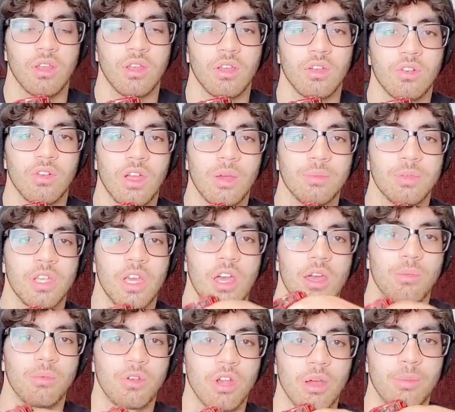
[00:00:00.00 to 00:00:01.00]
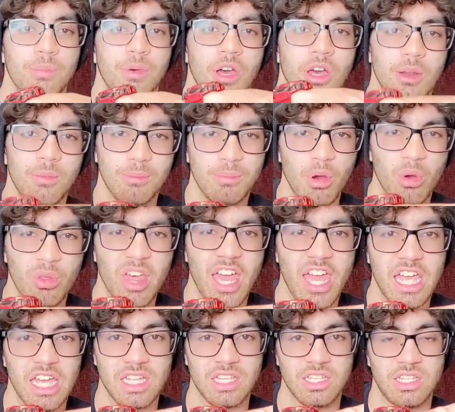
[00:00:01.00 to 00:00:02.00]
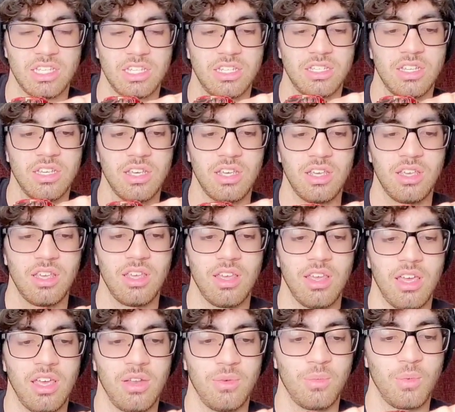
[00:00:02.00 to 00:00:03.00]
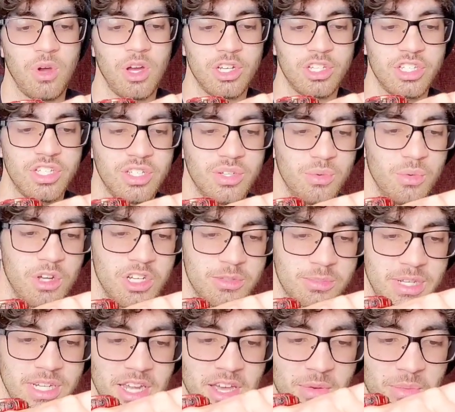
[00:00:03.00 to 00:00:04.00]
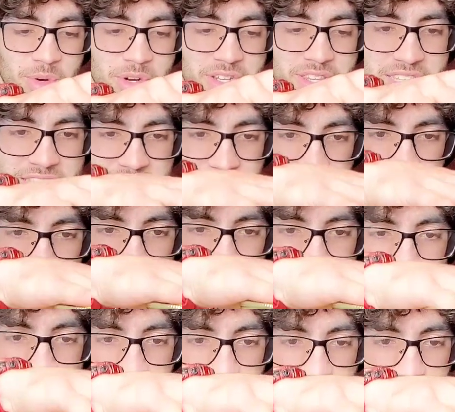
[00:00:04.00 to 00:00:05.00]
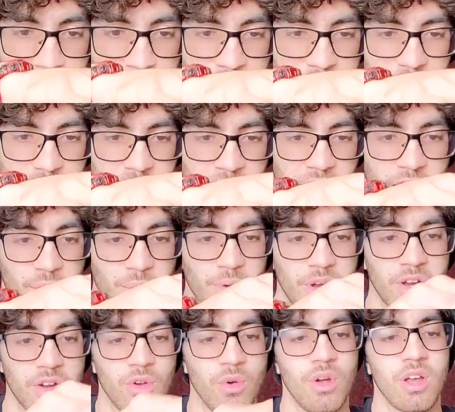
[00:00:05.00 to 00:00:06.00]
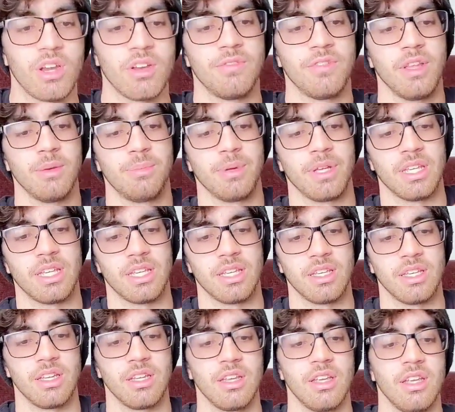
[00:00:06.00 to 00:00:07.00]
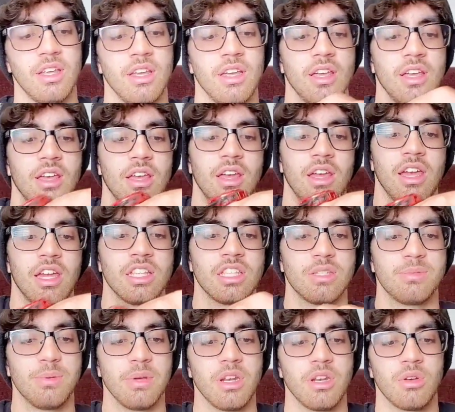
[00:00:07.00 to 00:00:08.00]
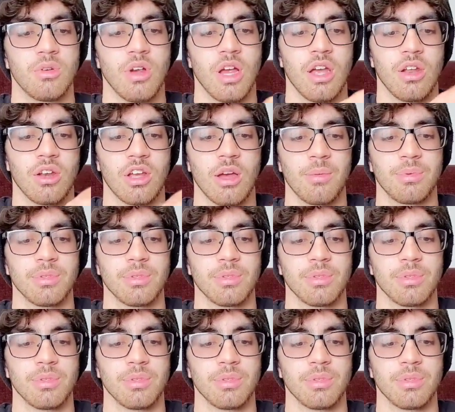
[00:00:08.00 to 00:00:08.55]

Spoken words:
grab top, grab bottom, both hands. Watch me not work this out very well. But now we are going to flip it and spin it around a couple